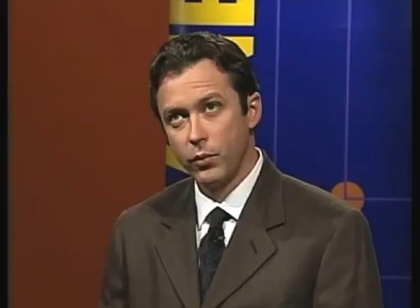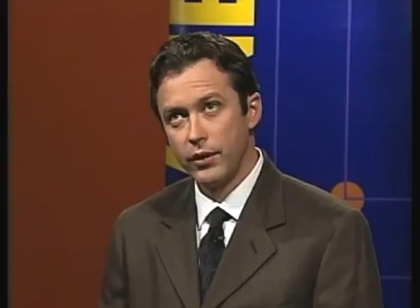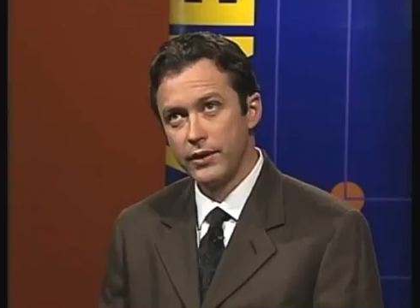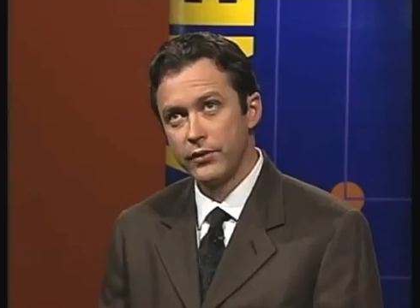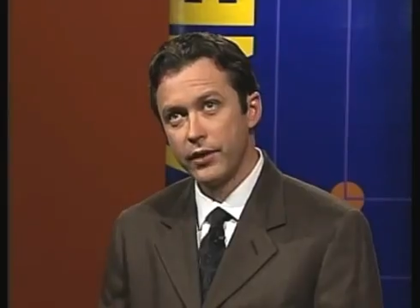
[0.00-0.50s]

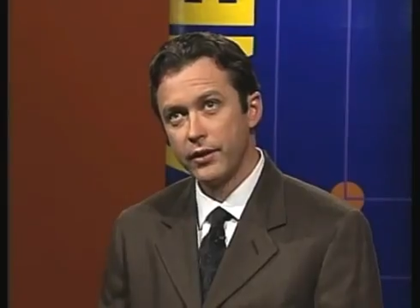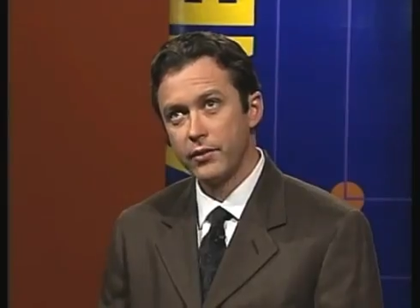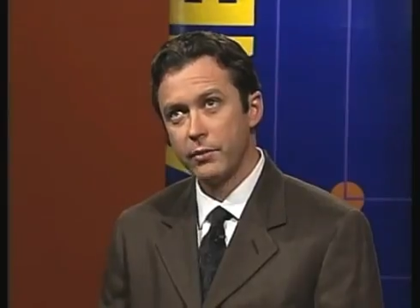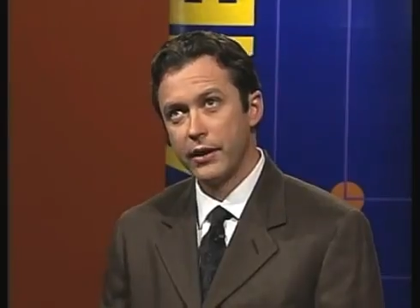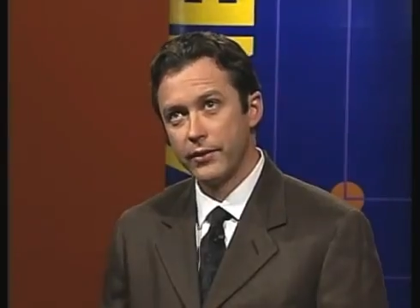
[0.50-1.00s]
what he's
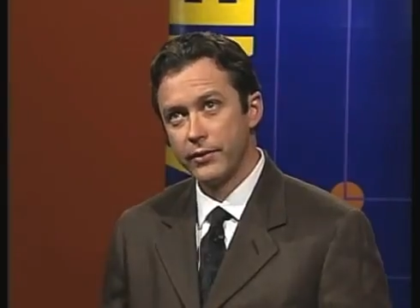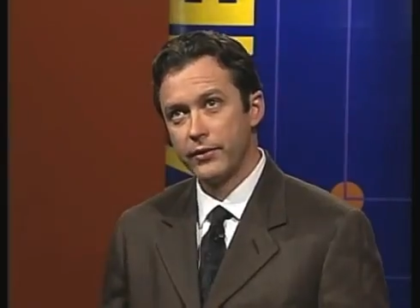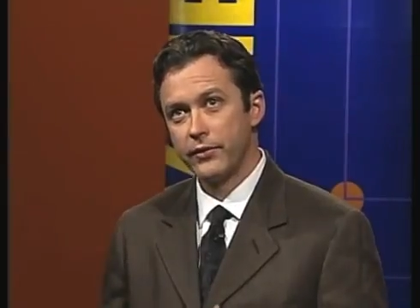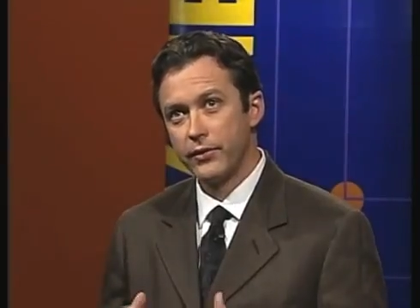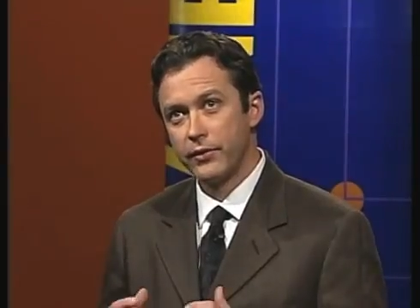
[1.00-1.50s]
talked about,
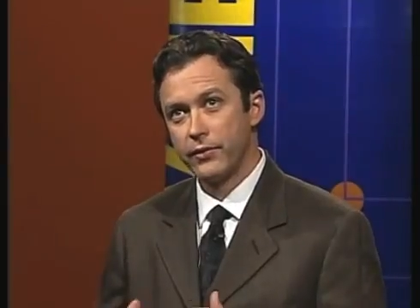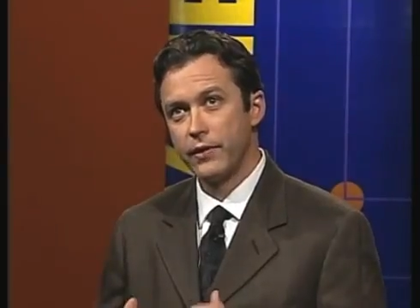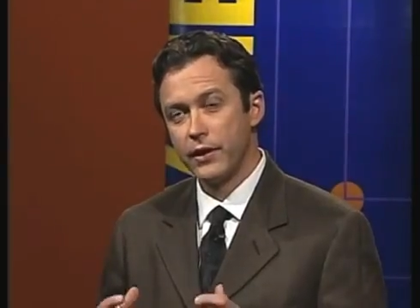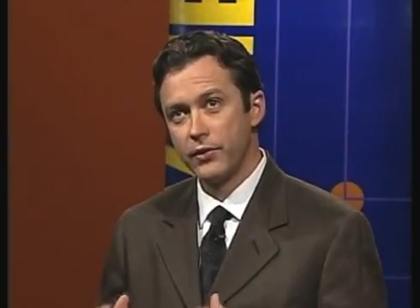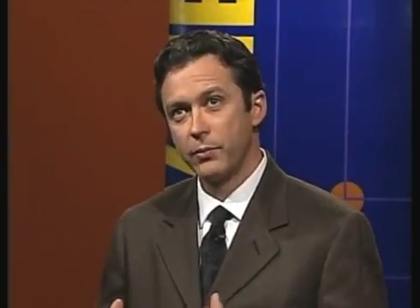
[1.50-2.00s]
there's a
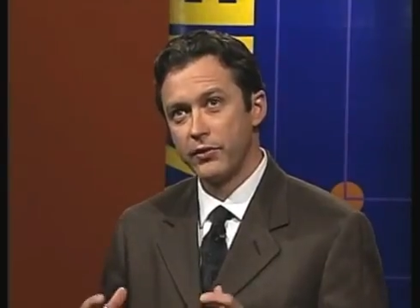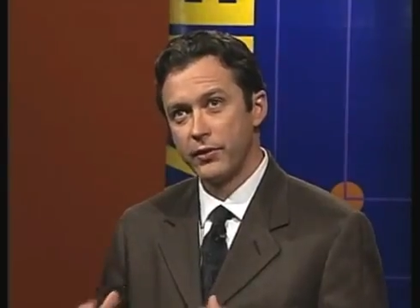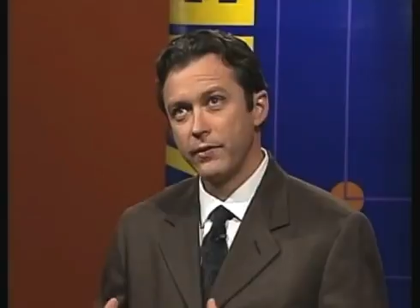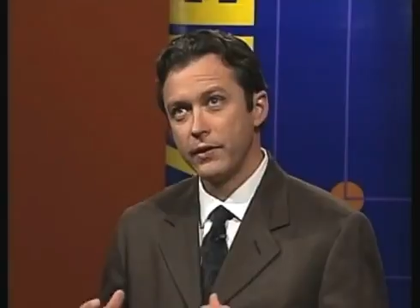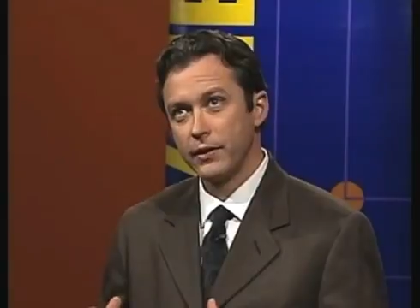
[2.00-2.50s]
very
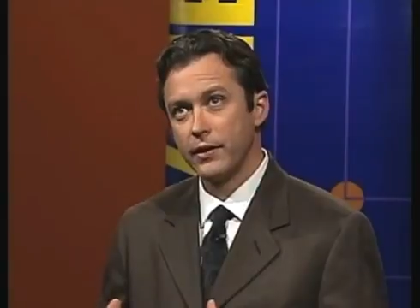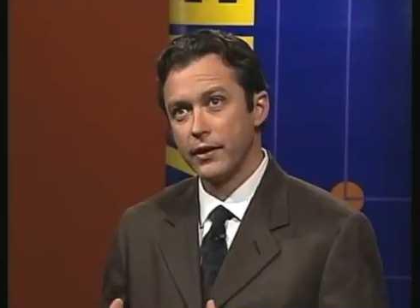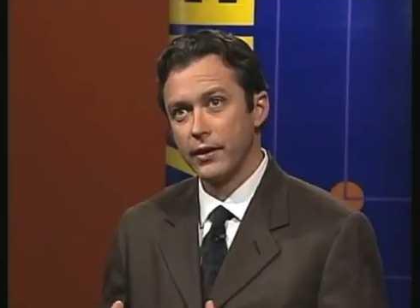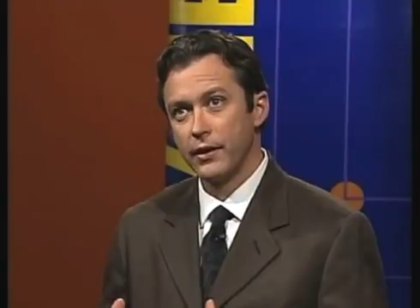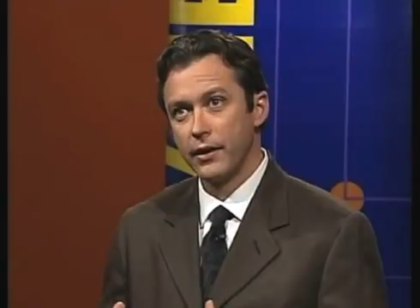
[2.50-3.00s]
specific
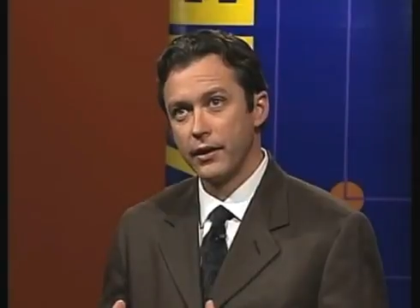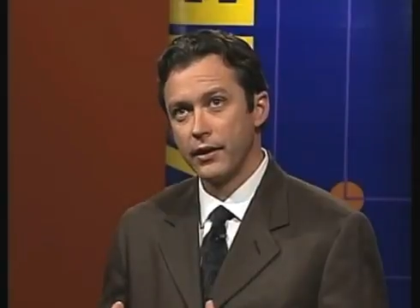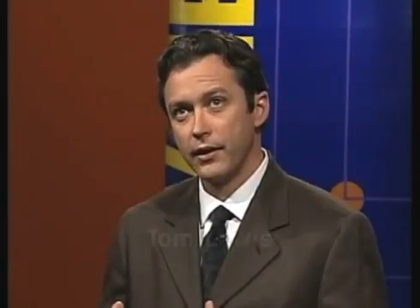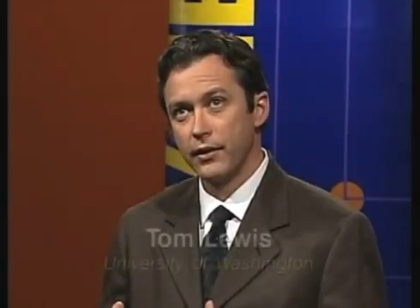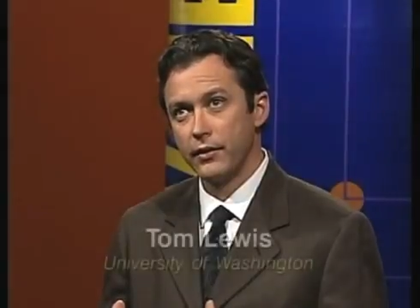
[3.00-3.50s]

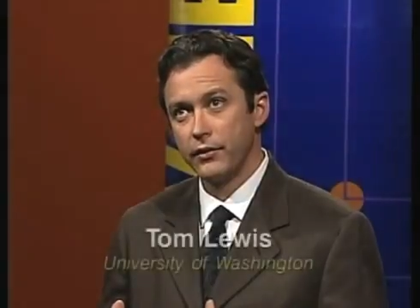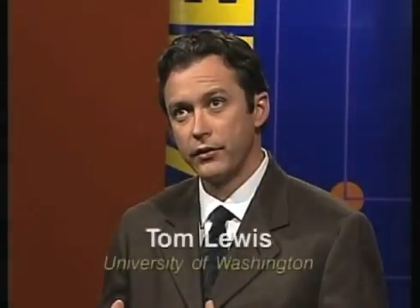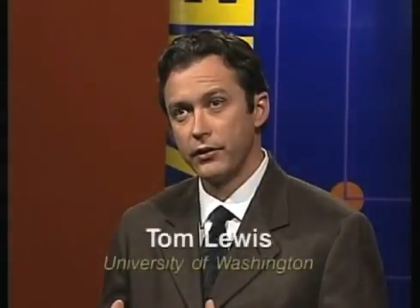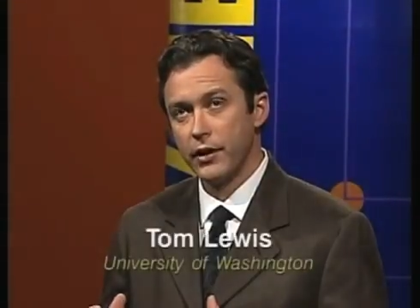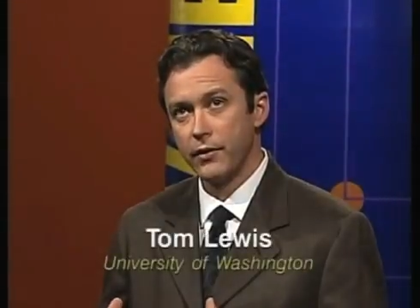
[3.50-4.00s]

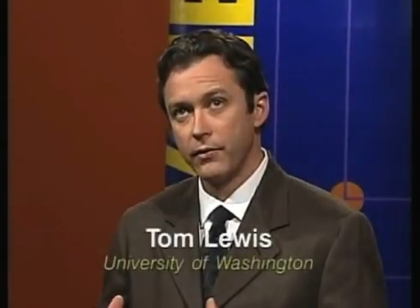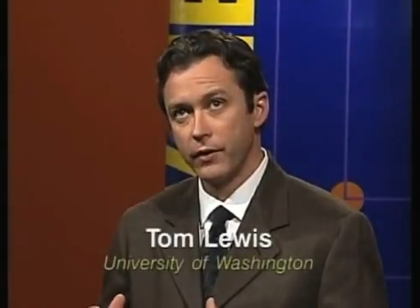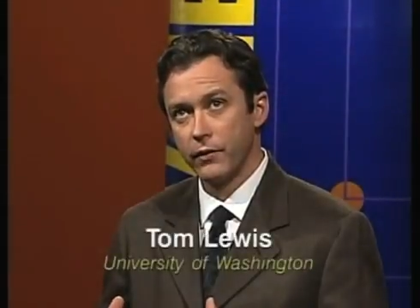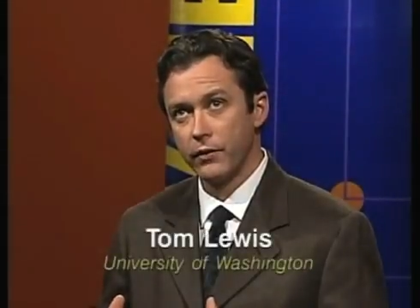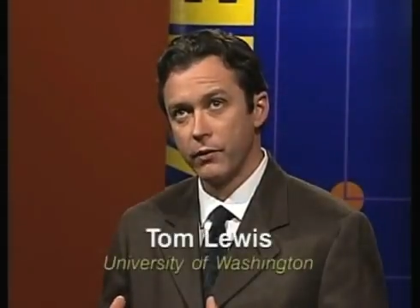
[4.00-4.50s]
set
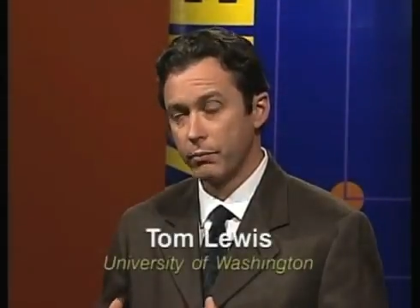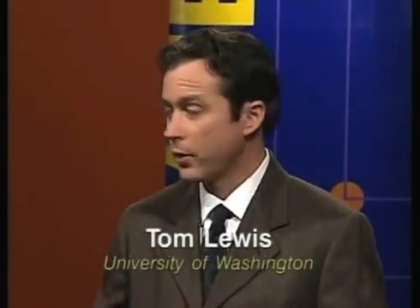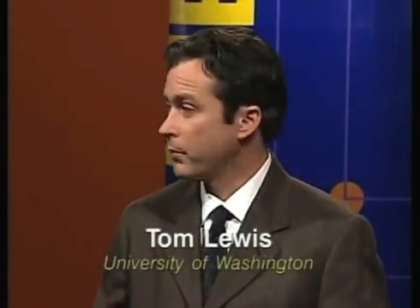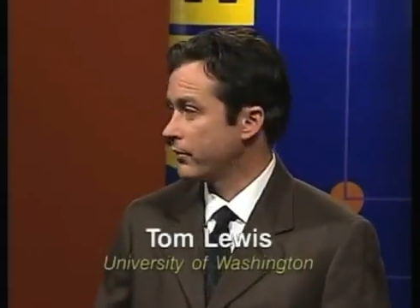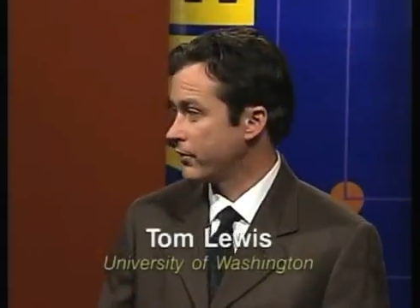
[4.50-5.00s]
of
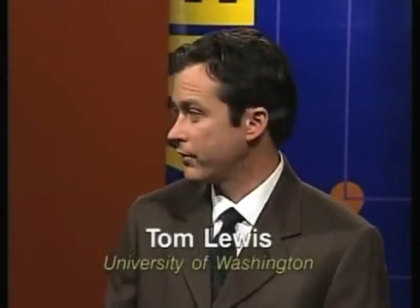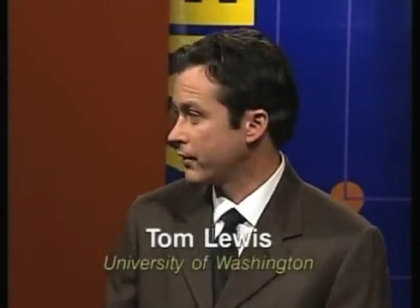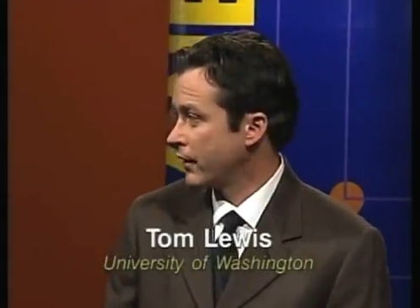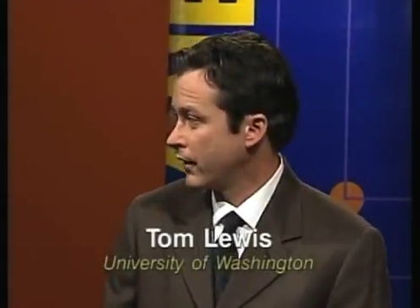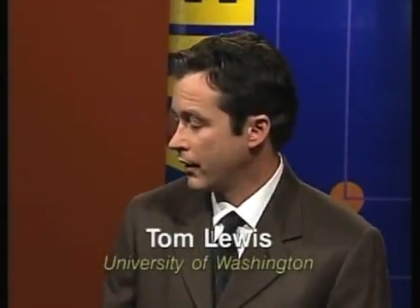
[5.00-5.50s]
purposes.